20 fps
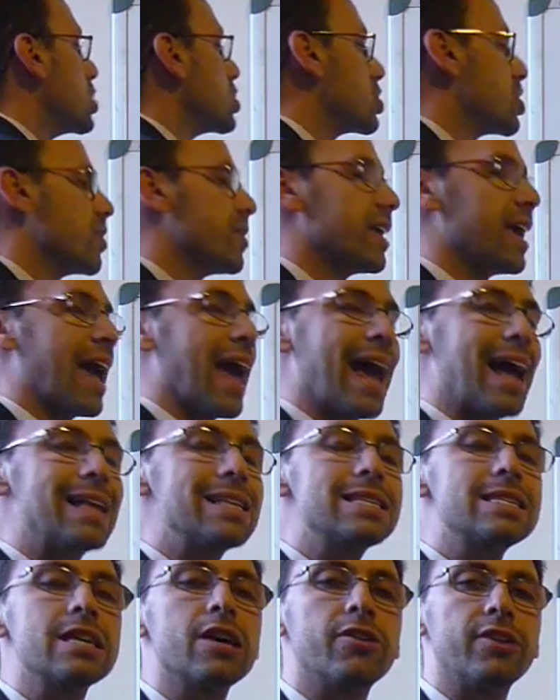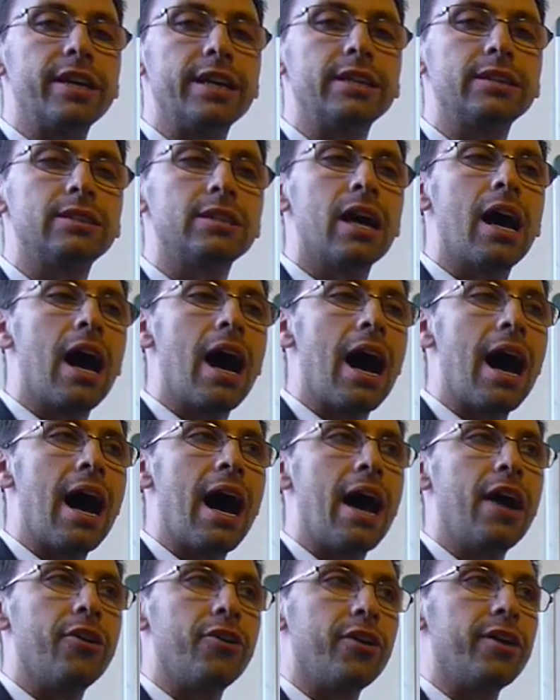So the answer is
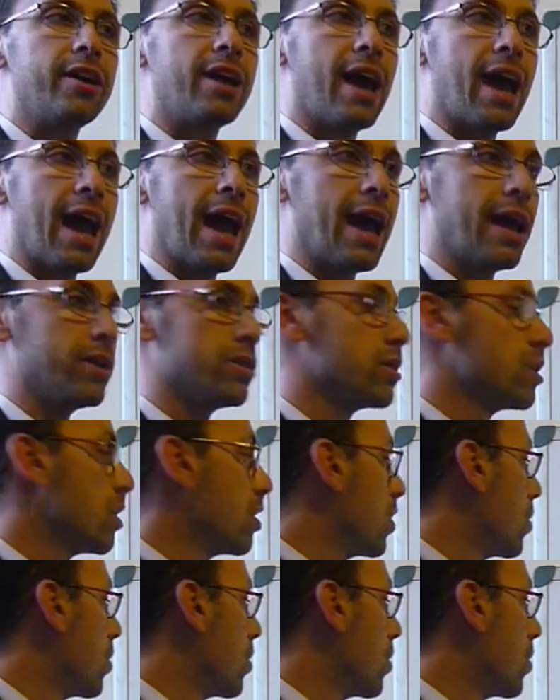114.